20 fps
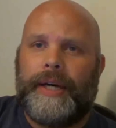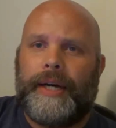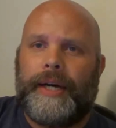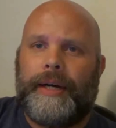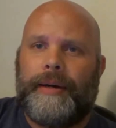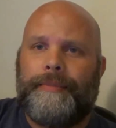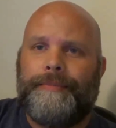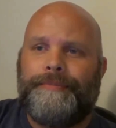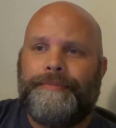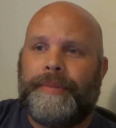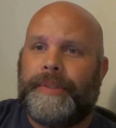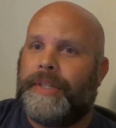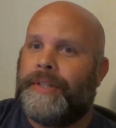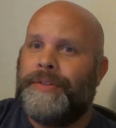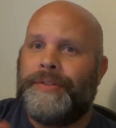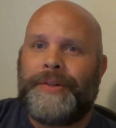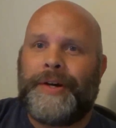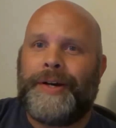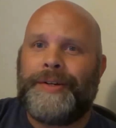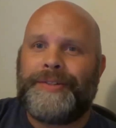
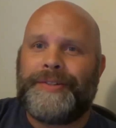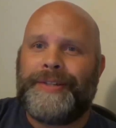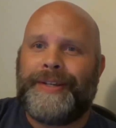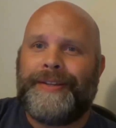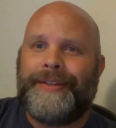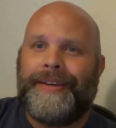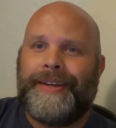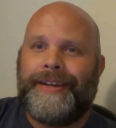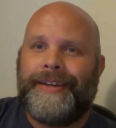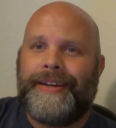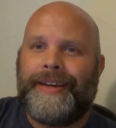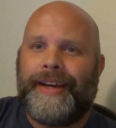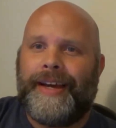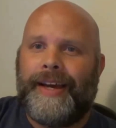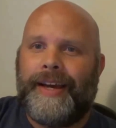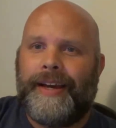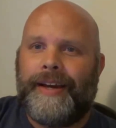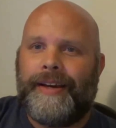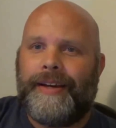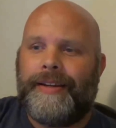Doesn't cost anything,
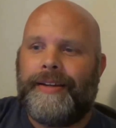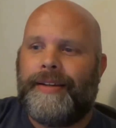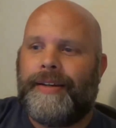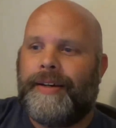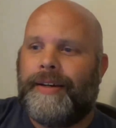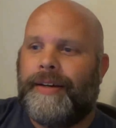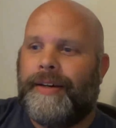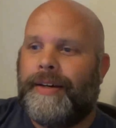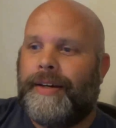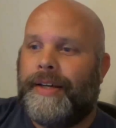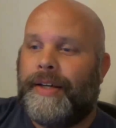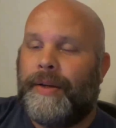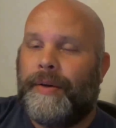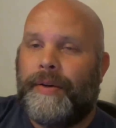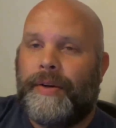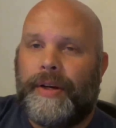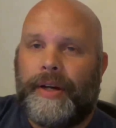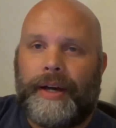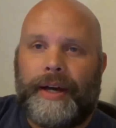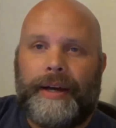and you
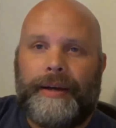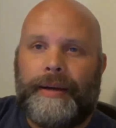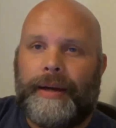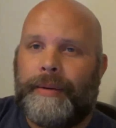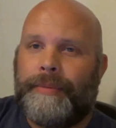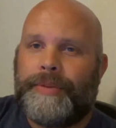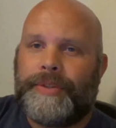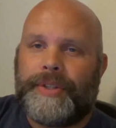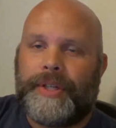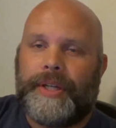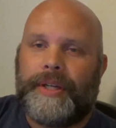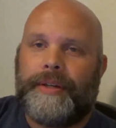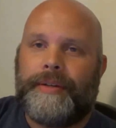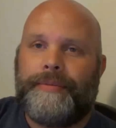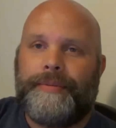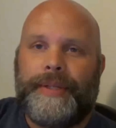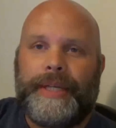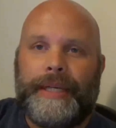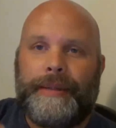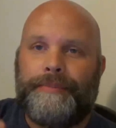know, I'm just going
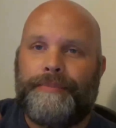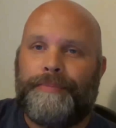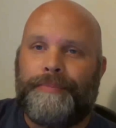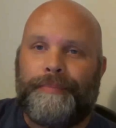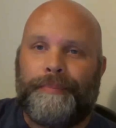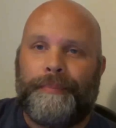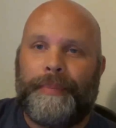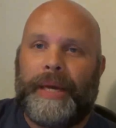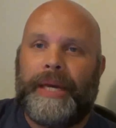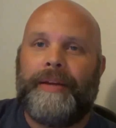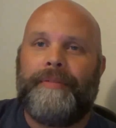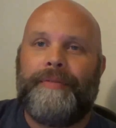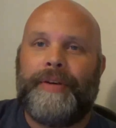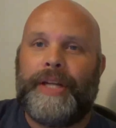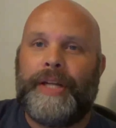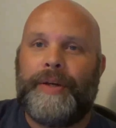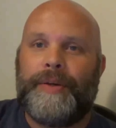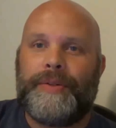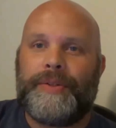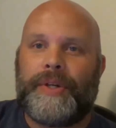to keep making
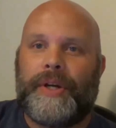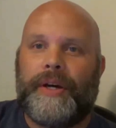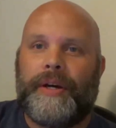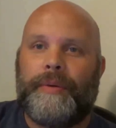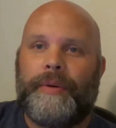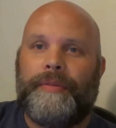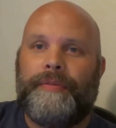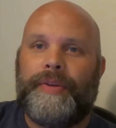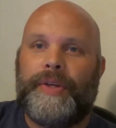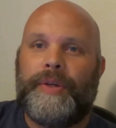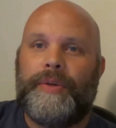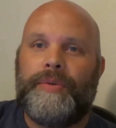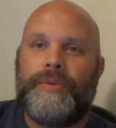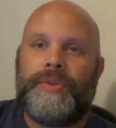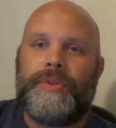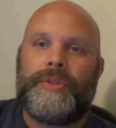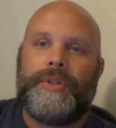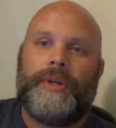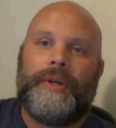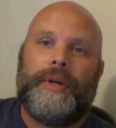videos on
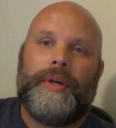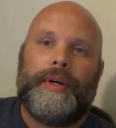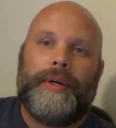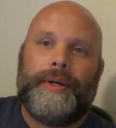reviews,